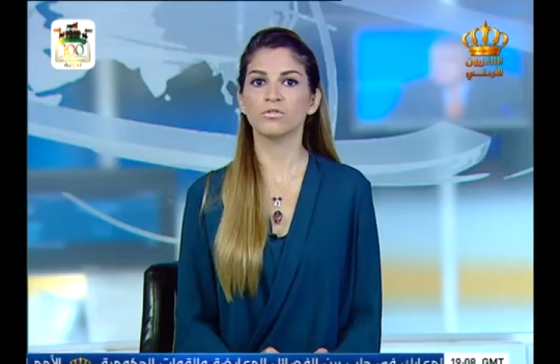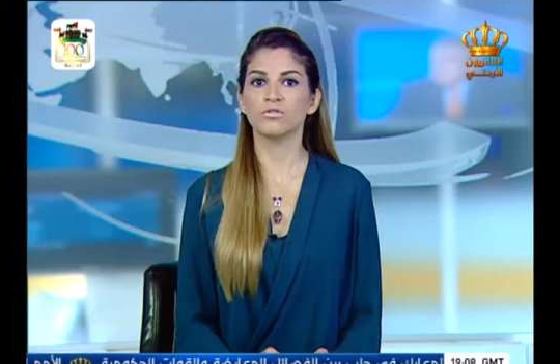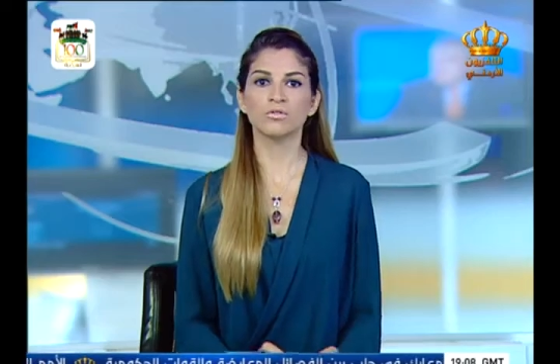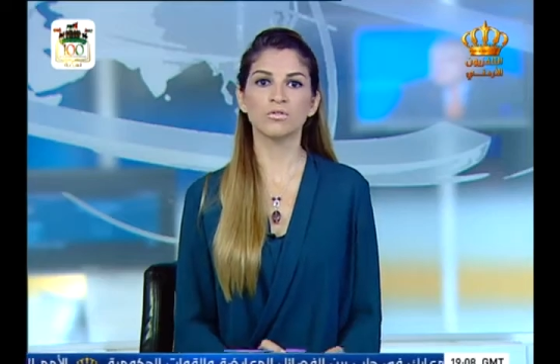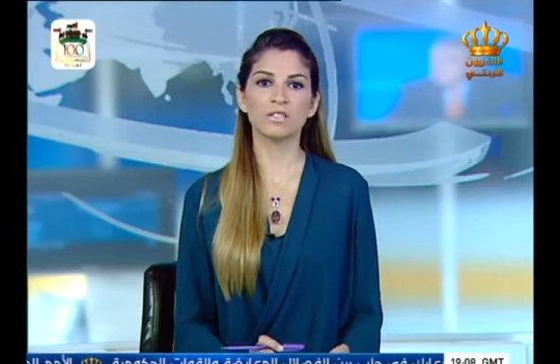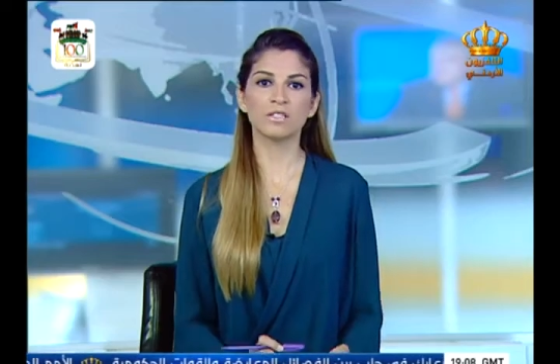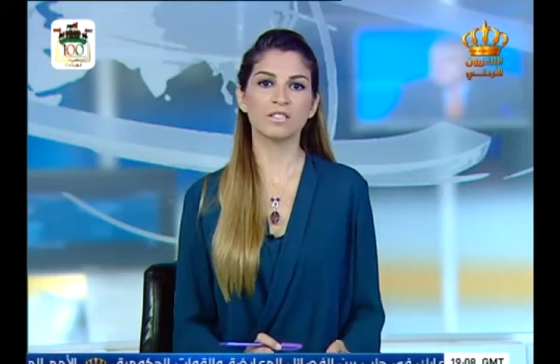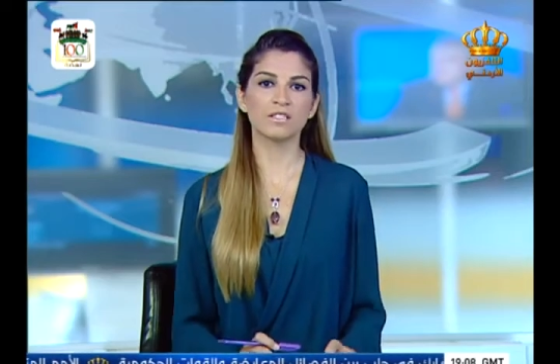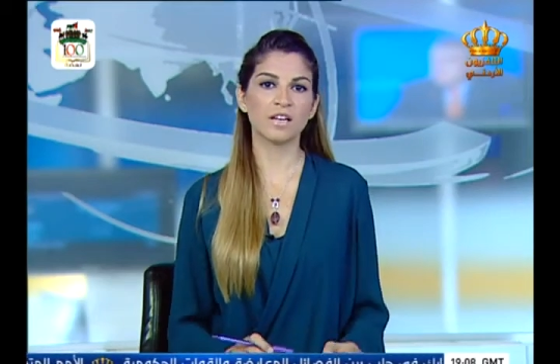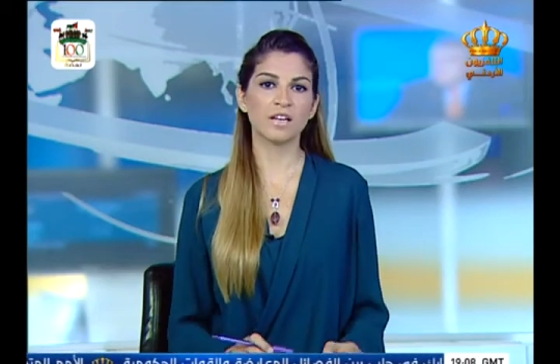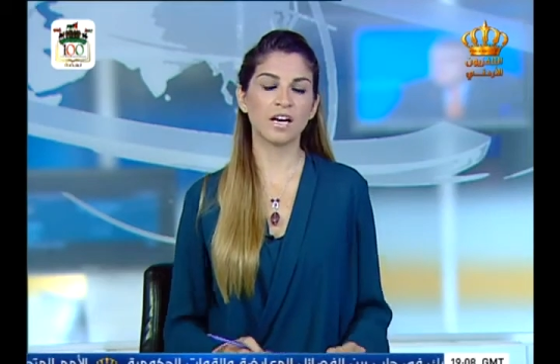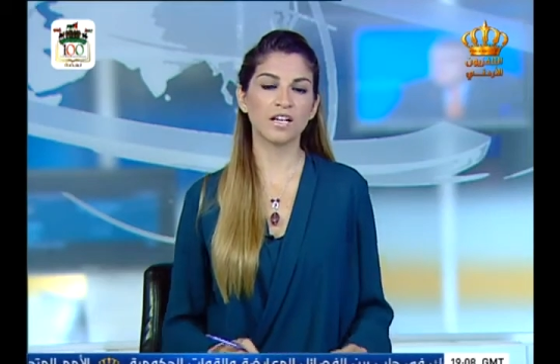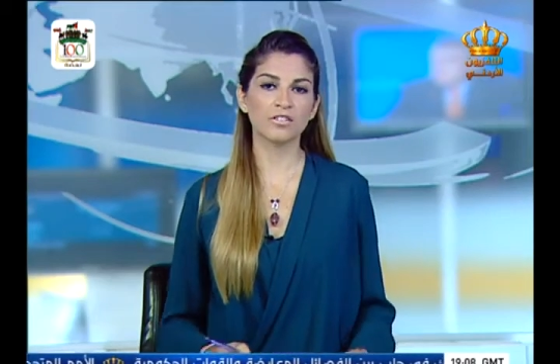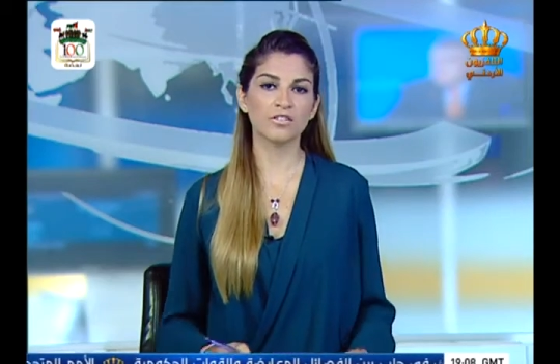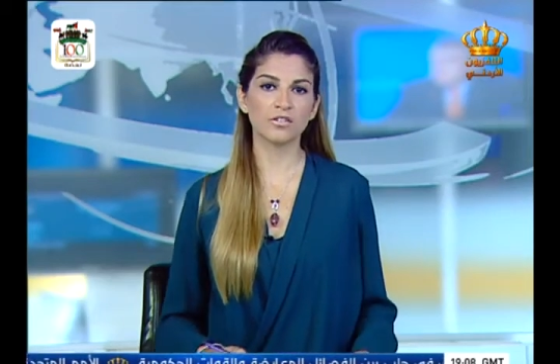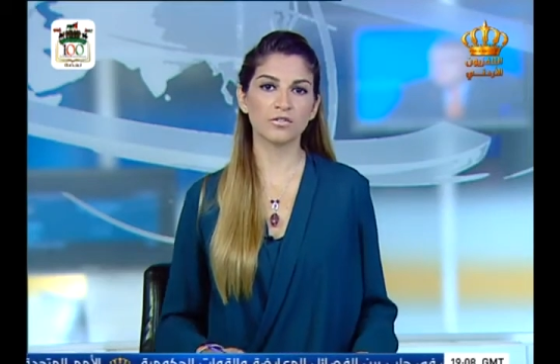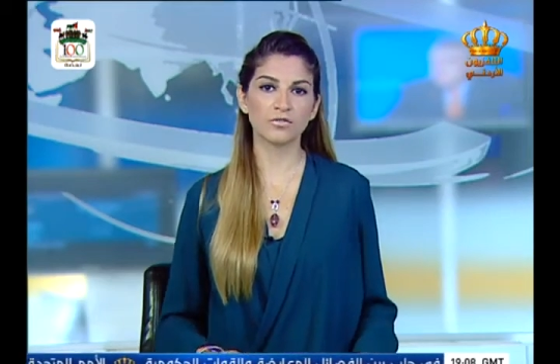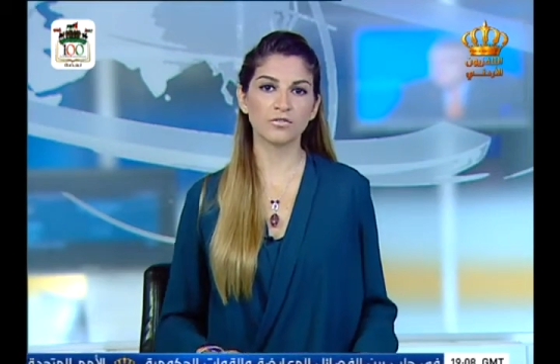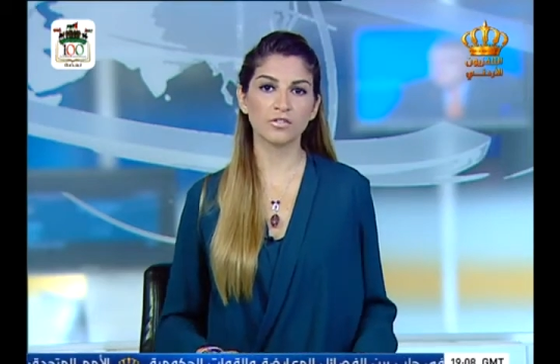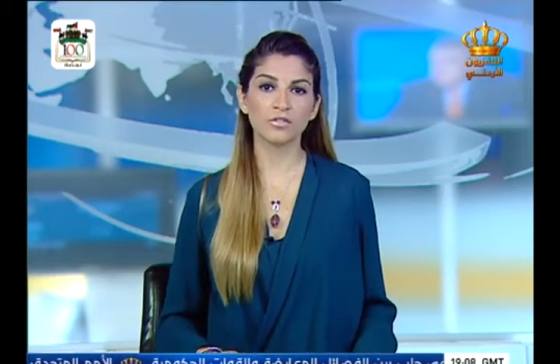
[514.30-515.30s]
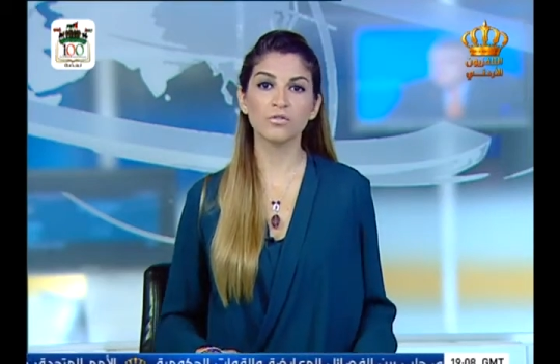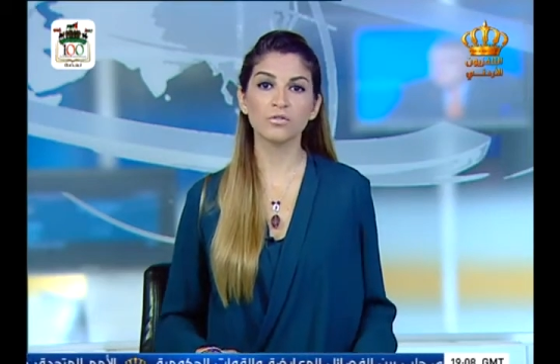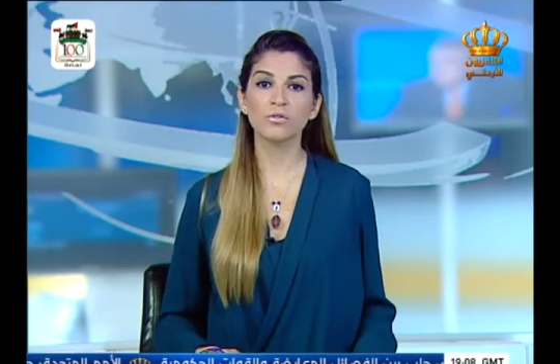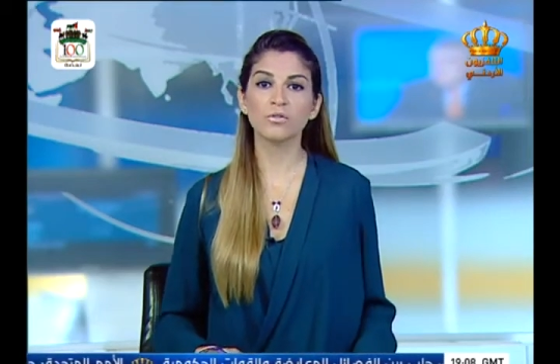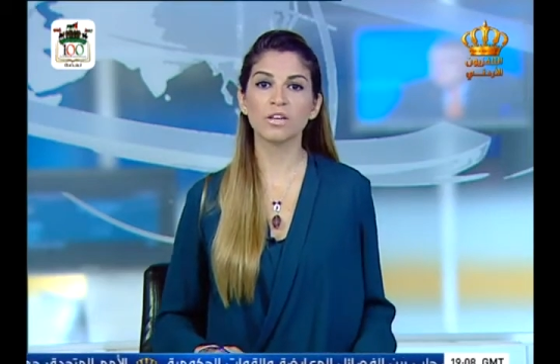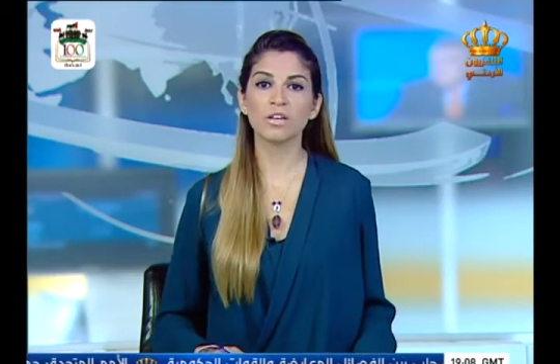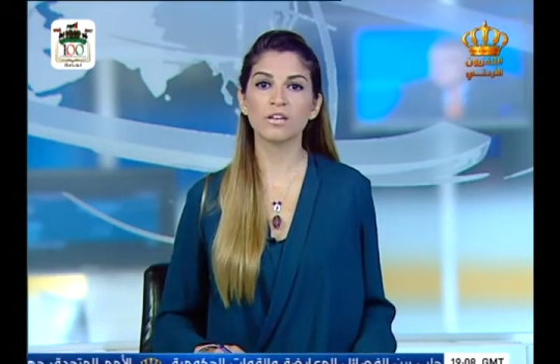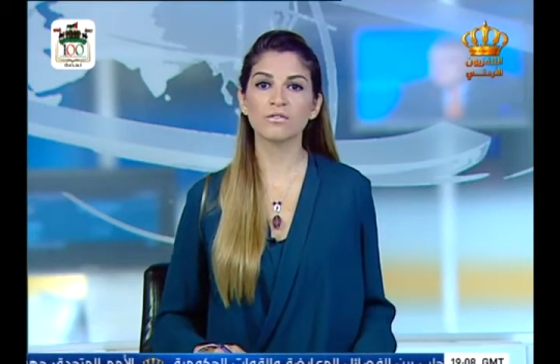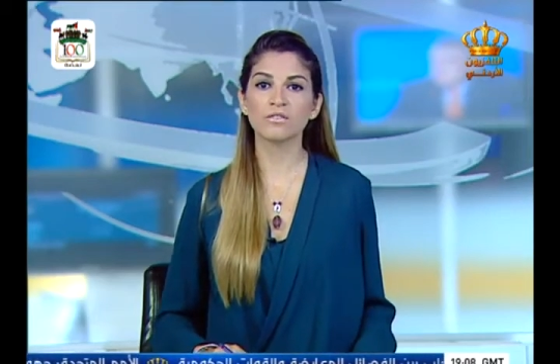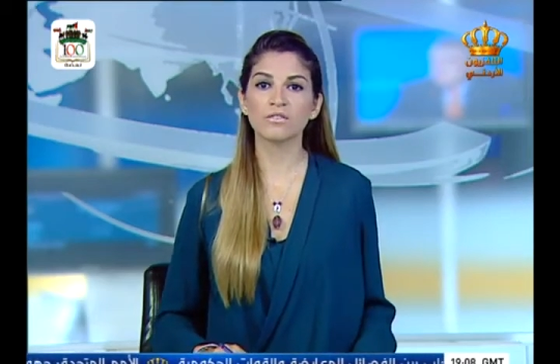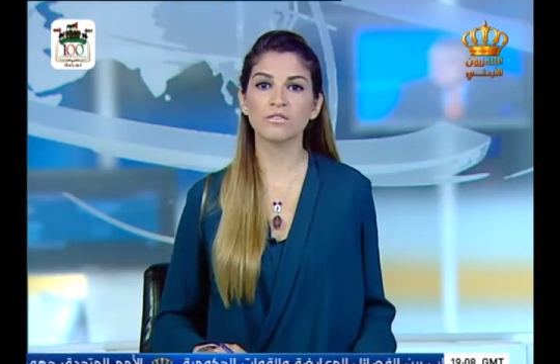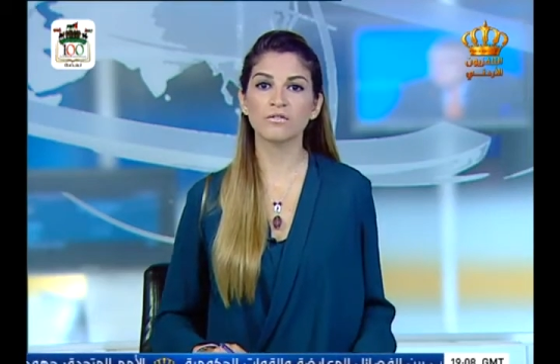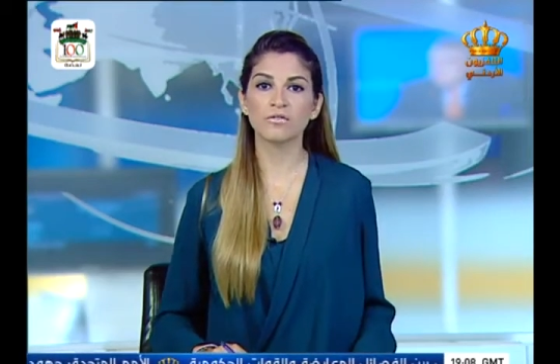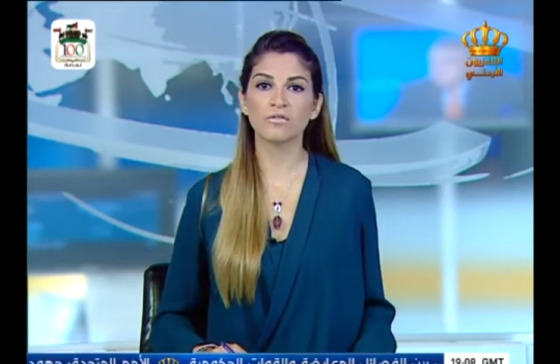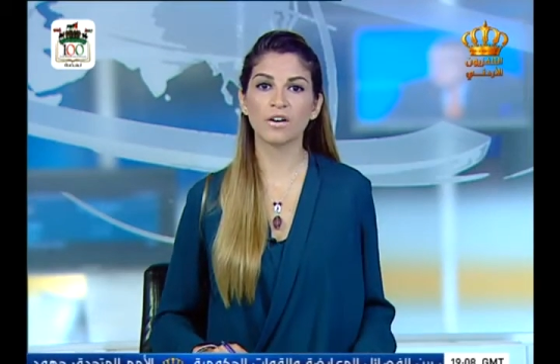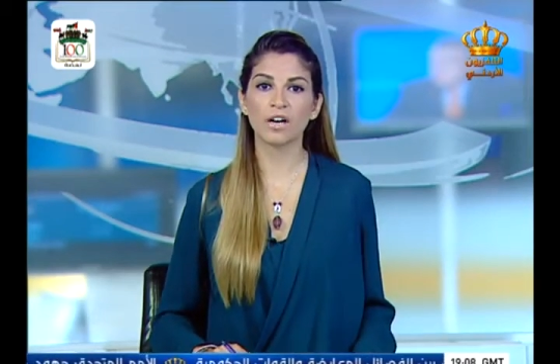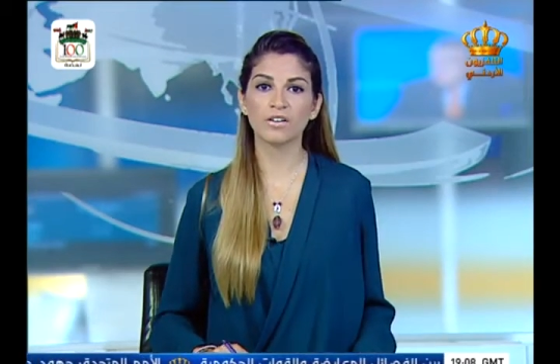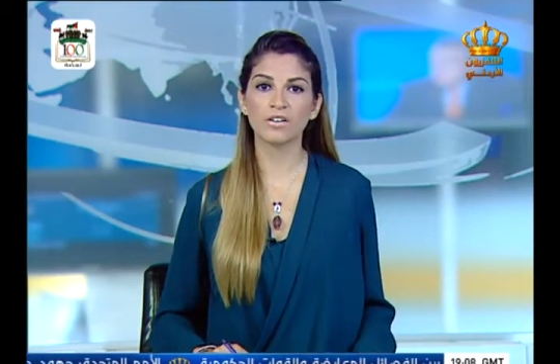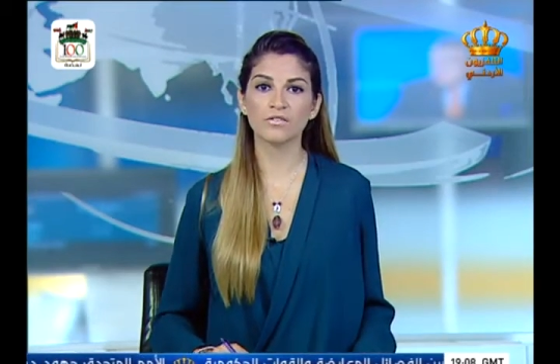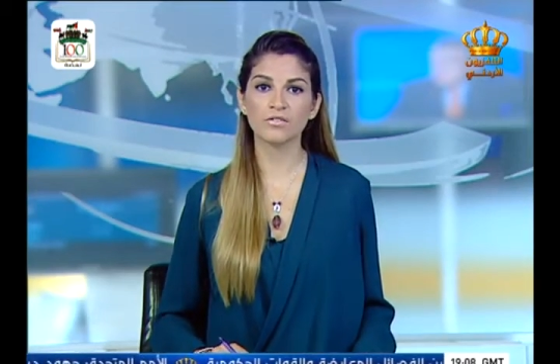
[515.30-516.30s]
to the site of the
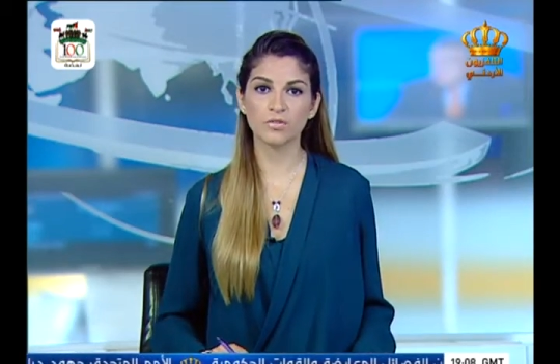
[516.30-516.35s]
2005